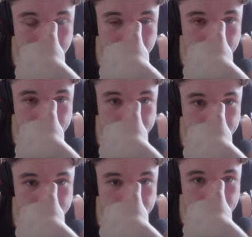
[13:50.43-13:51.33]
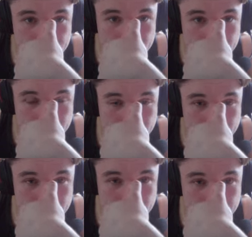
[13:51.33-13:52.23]

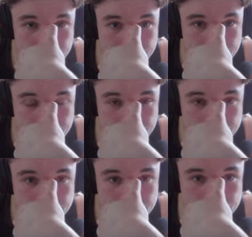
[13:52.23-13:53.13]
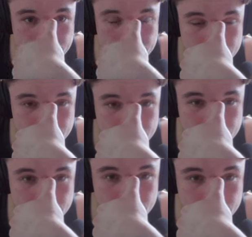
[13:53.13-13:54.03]

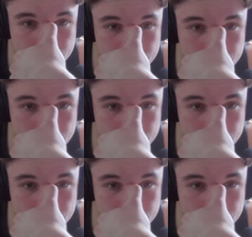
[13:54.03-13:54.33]
Nothing is said.